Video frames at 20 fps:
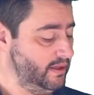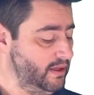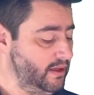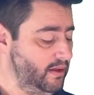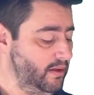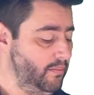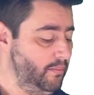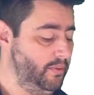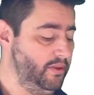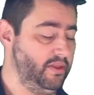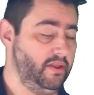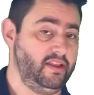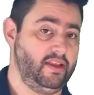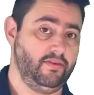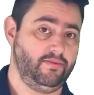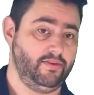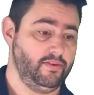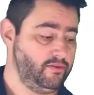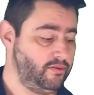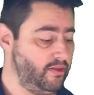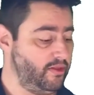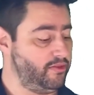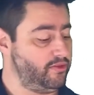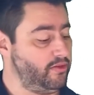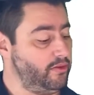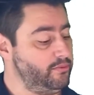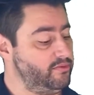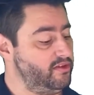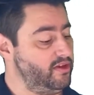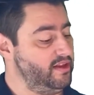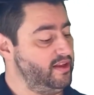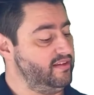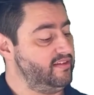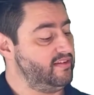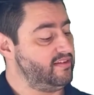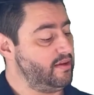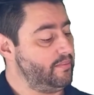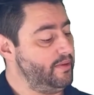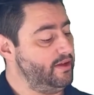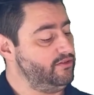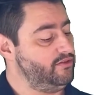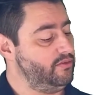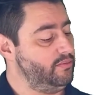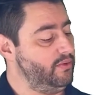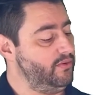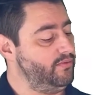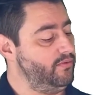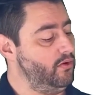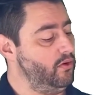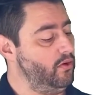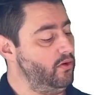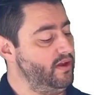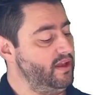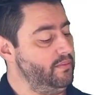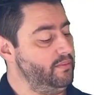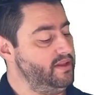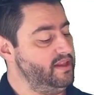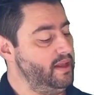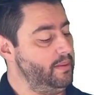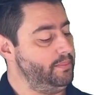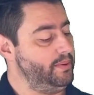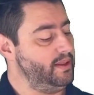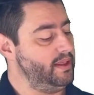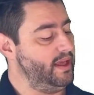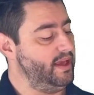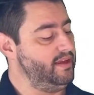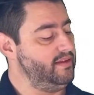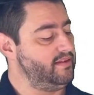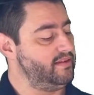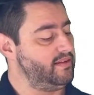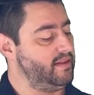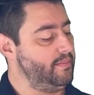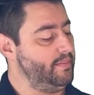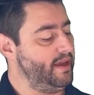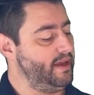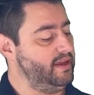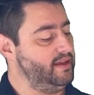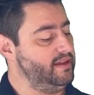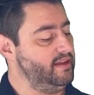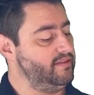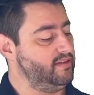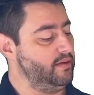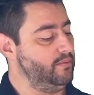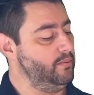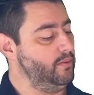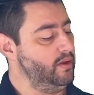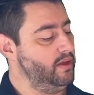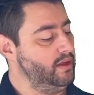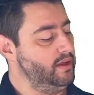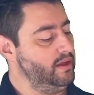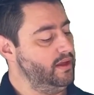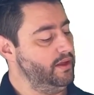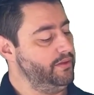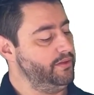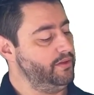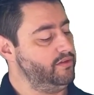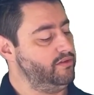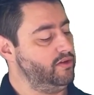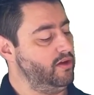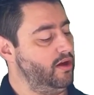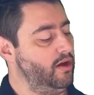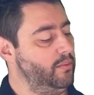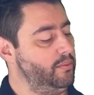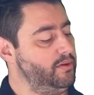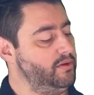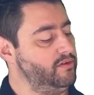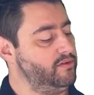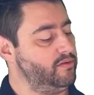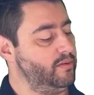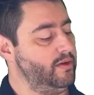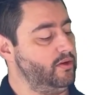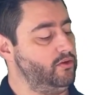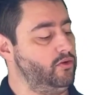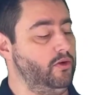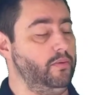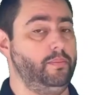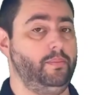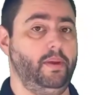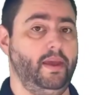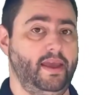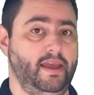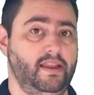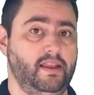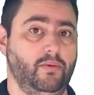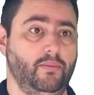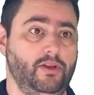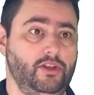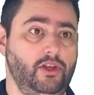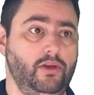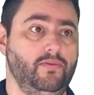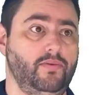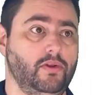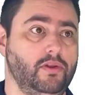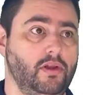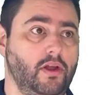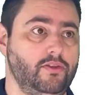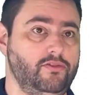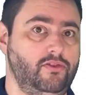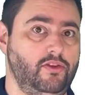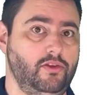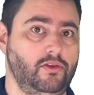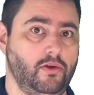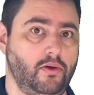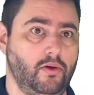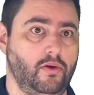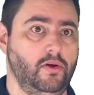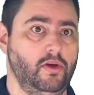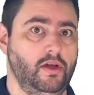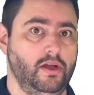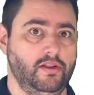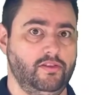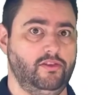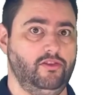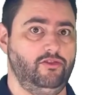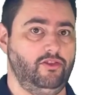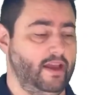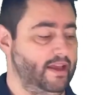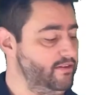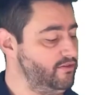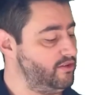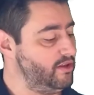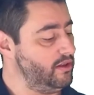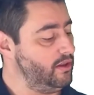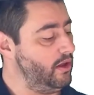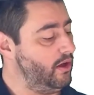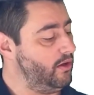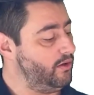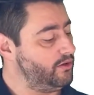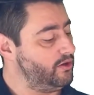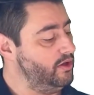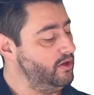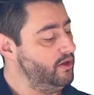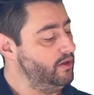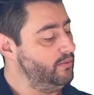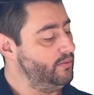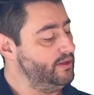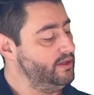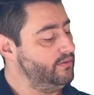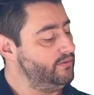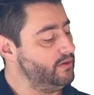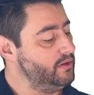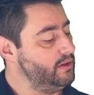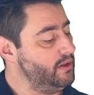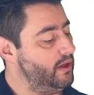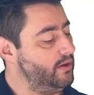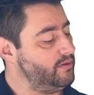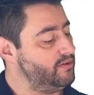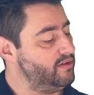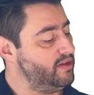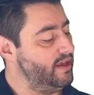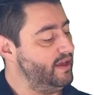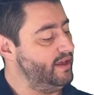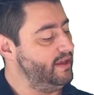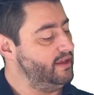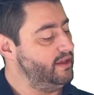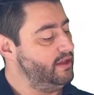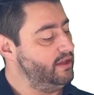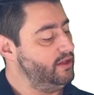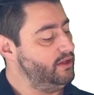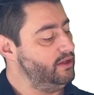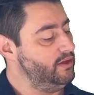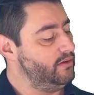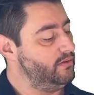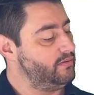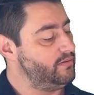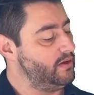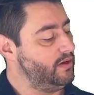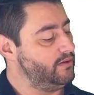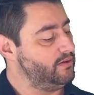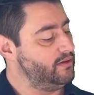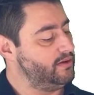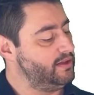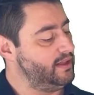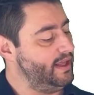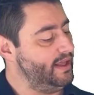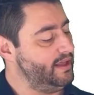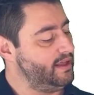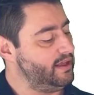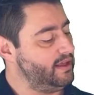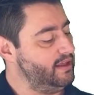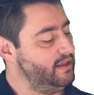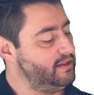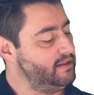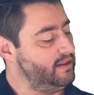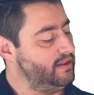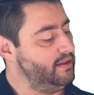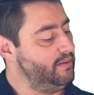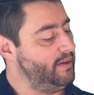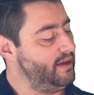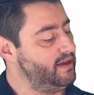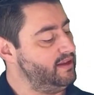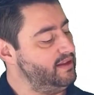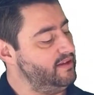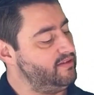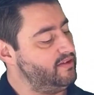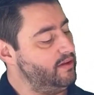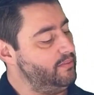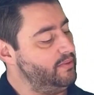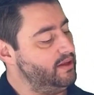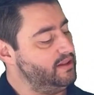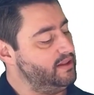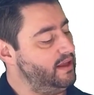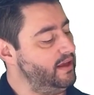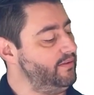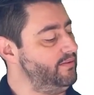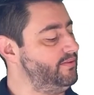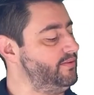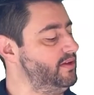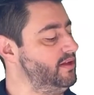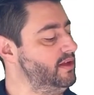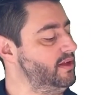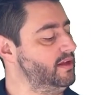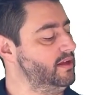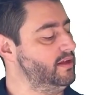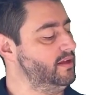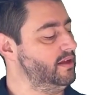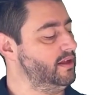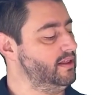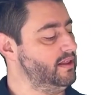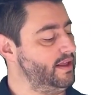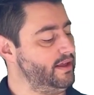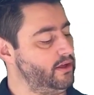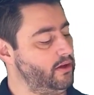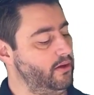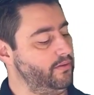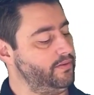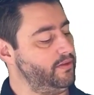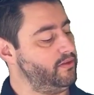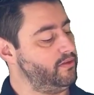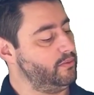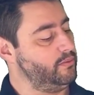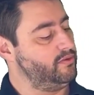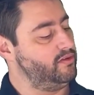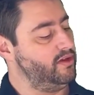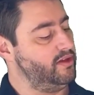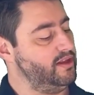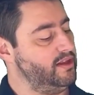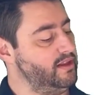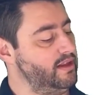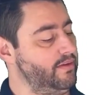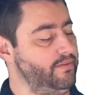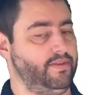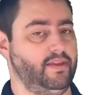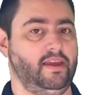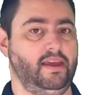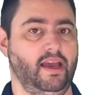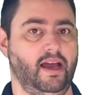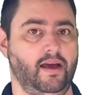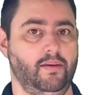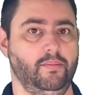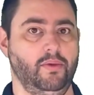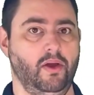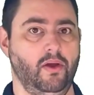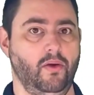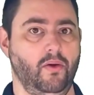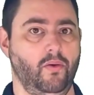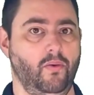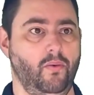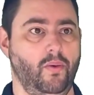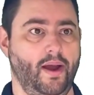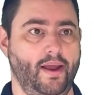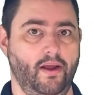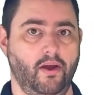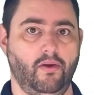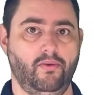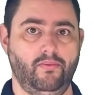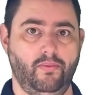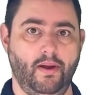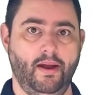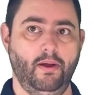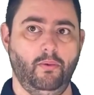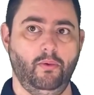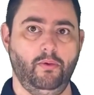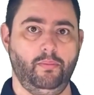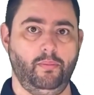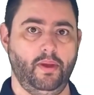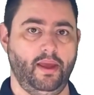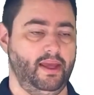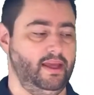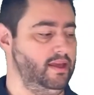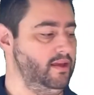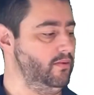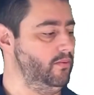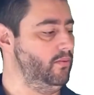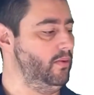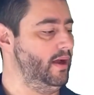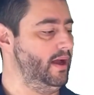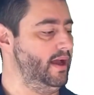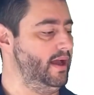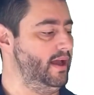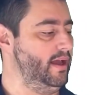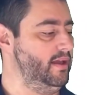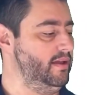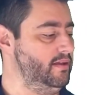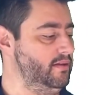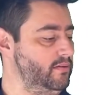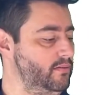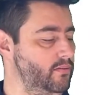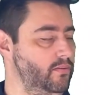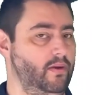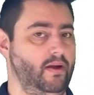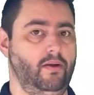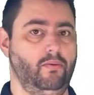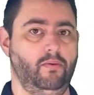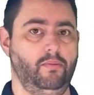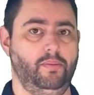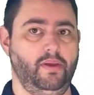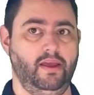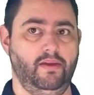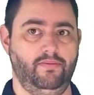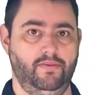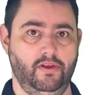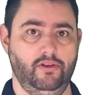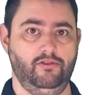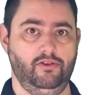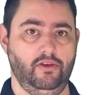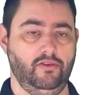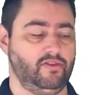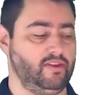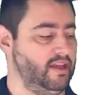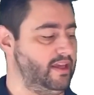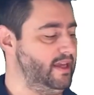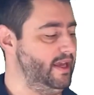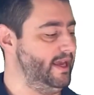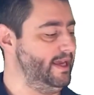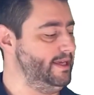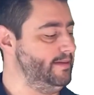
but the difference with the thumb turn is, as I mentioned before, it manipulates the mechanism at the top. So it could be that when you've unlocked your door to change the lock, when you've unlocked it, you'll go and click the mechanism and let go of the thumb turn and left the cam way off where it would be if you'd used the key.